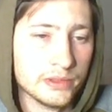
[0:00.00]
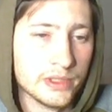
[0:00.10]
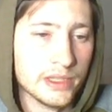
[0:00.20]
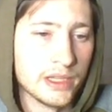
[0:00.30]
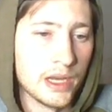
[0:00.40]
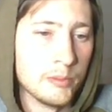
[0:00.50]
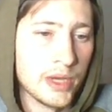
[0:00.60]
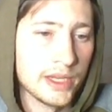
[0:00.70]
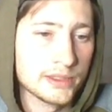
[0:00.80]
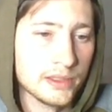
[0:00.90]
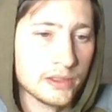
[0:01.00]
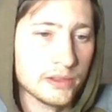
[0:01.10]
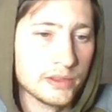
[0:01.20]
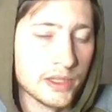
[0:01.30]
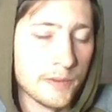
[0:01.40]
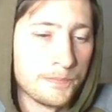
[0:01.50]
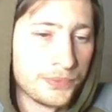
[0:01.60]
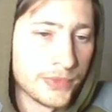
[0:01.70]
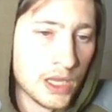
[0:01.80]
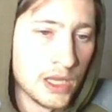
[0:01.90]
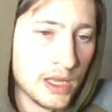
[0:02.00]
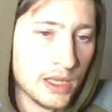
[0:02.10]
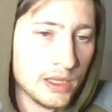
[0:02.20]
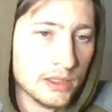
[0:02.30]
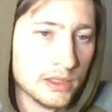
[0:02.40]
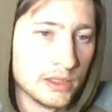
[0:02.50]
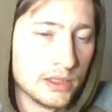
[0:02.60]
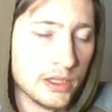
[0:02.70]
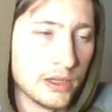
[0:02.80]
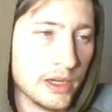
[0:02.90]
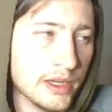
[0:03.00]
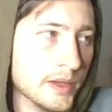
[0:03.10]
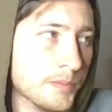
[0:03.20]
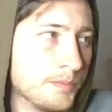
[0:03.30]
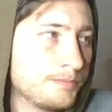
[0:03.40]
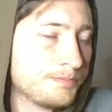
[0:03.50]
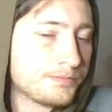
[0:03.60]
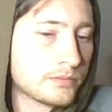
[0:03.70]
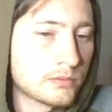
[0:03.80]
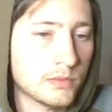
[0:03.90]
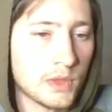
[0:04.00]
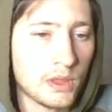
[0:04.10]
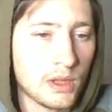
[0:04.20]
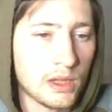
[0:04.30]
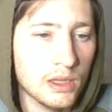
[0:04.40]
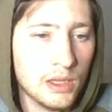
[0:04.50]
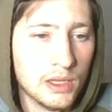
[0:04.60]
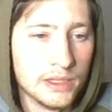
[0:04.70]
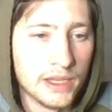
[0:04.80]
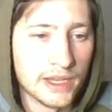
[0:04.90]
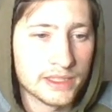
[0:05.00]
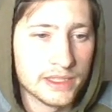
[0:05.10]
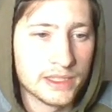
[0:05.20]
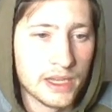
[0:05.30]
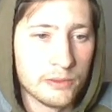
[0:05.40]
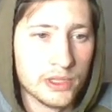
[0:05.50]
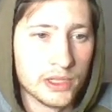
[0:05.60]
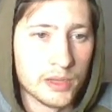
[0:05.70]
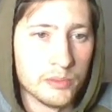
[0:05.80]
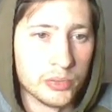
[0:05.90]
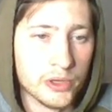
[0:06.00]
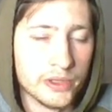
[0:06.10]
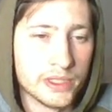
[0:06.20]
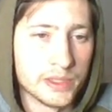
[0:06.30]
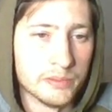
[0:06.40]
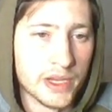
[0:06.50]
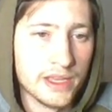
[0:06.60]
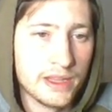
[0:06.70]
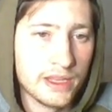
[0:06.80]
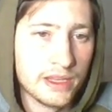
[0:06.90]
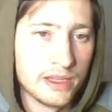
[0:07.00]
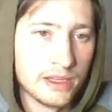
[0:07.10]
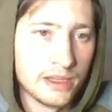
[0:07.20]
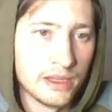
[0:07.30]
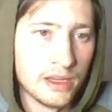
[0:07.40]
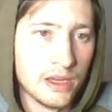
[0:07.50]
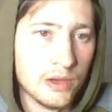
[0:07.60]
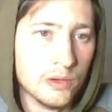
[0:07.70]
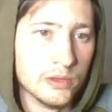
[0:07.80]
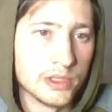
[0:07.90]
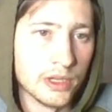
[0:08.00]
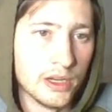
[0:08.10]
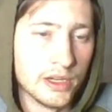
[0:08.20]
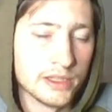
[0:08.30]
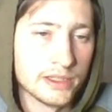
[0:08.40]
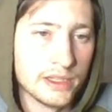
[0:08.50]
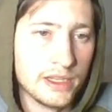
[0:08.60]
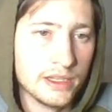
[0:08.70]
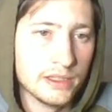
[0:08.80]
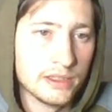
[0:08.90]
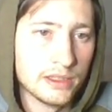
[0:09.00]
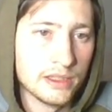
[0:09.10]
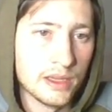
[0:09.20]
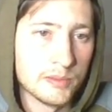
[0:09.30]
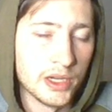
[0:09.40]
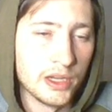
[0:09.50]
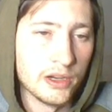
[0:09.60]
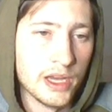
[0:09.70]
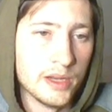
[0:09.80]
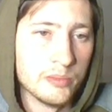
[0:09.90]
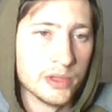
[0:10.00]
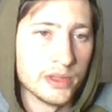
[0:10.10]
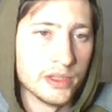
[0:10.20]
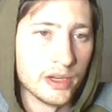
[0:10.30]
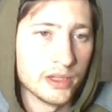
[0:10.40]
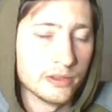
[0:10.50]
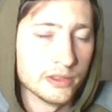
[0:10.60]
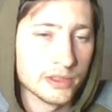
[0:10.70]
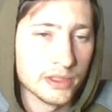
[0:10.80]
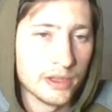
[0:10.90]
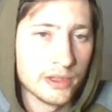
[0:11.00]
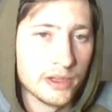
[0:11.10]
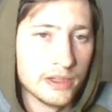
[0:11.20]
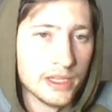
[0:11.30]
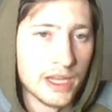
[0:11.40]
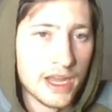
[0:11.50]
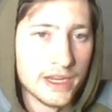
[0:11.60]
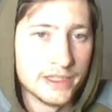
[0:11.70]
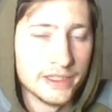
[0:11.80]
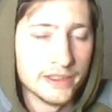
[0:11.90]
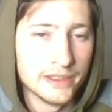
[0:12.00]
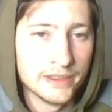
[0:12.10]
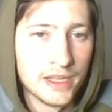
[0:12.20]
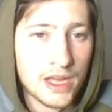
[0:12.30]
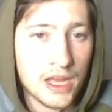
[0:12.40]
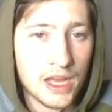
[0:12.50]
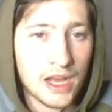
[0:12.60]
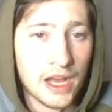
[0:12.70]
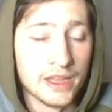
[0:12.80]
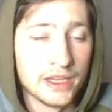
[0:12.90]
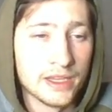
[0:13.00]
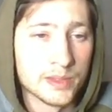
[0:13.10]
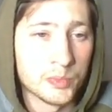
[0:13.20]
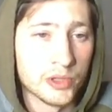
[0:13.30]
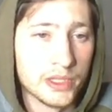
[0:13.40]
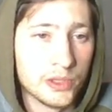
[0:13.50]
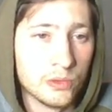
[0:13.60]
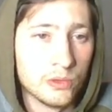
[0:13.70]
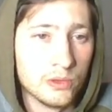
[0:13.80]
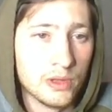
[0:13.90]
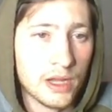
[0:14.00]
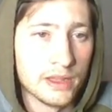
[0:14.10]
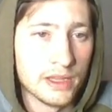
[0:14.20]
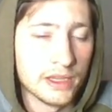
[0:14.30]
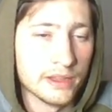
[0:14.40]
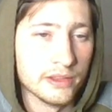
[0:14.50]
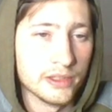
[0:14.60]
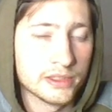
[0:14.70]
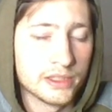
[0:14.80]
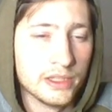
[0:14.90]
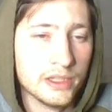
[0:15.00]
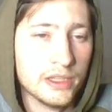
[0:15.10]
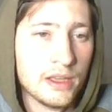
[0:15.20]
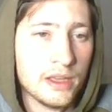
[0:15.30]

to the Diamondbacks logo, so good on him. Next, I say we look at Brody Smith, which honestly, gonna go ahead and put the Dark Horse logo in A tier. I think it's pretty cool. I think it looks good.